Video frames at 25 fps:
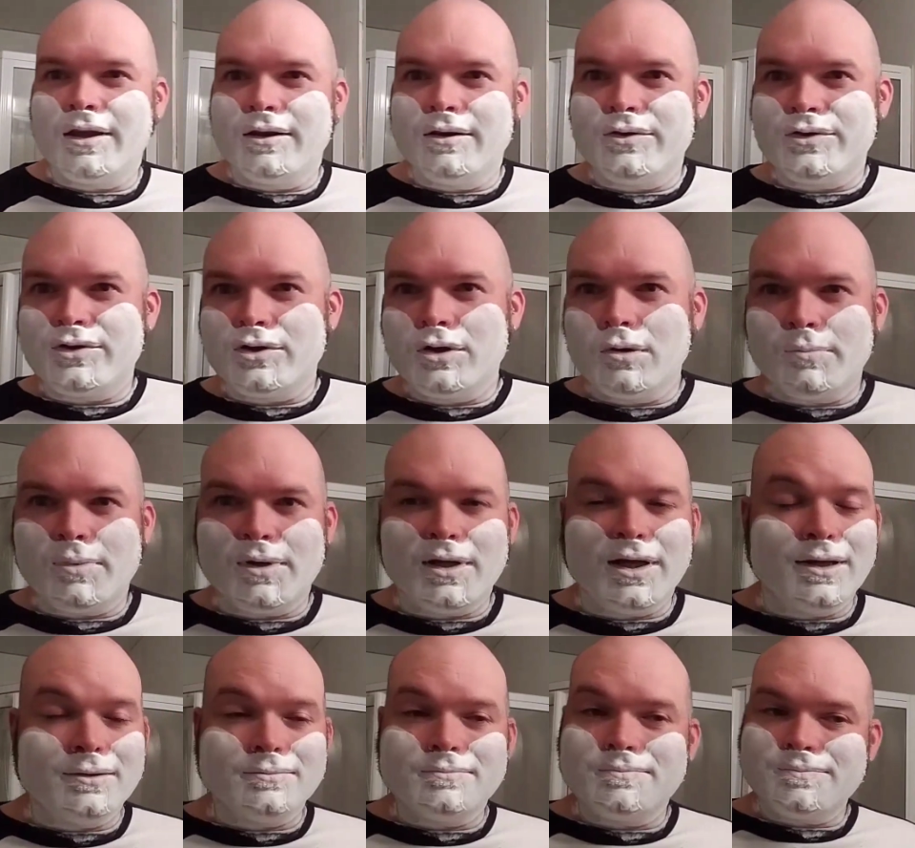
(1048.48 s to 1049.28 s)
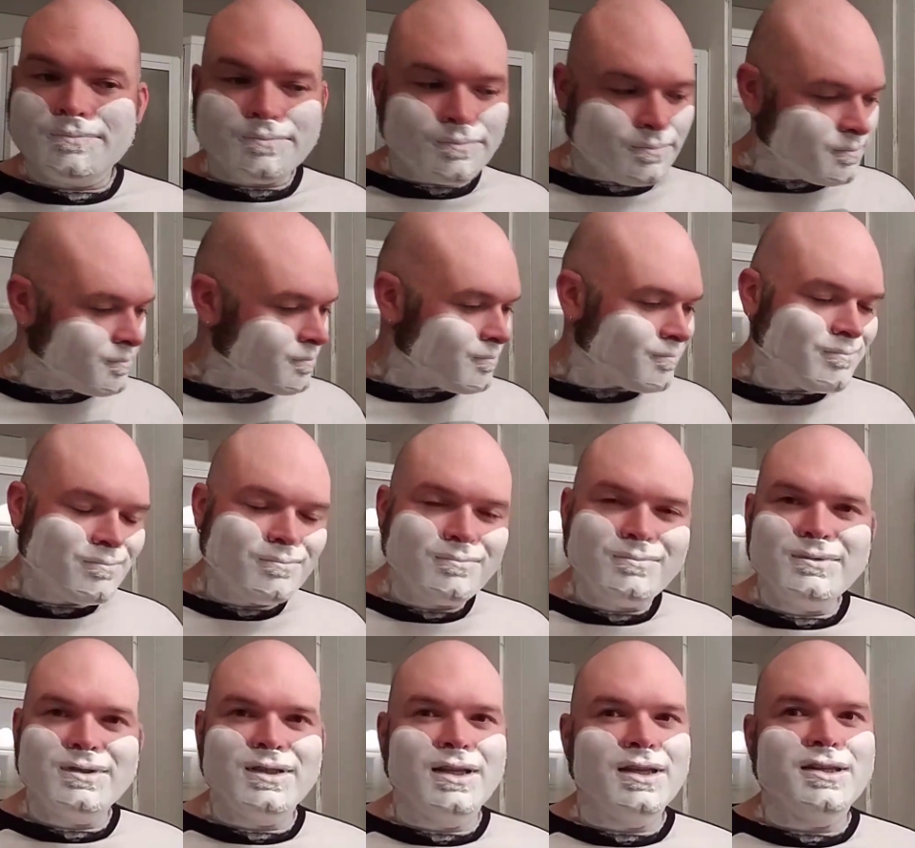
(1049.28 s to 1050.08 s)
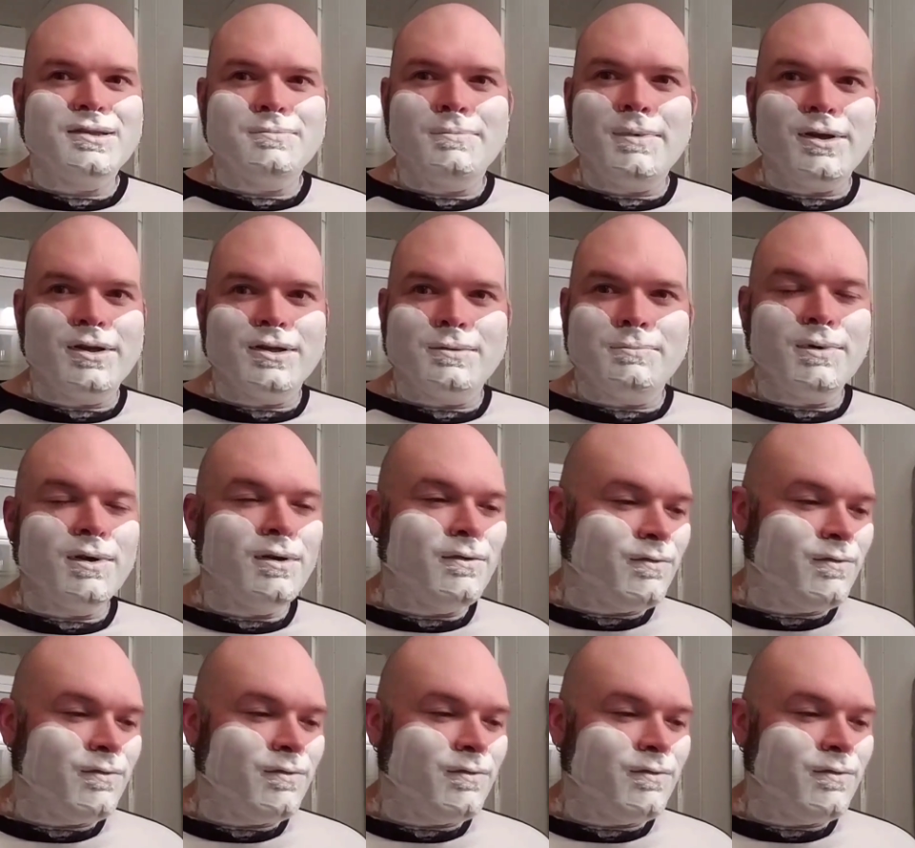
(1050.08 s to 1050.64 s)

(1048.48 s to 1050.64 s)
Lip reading: Liking this soap a lot. It smells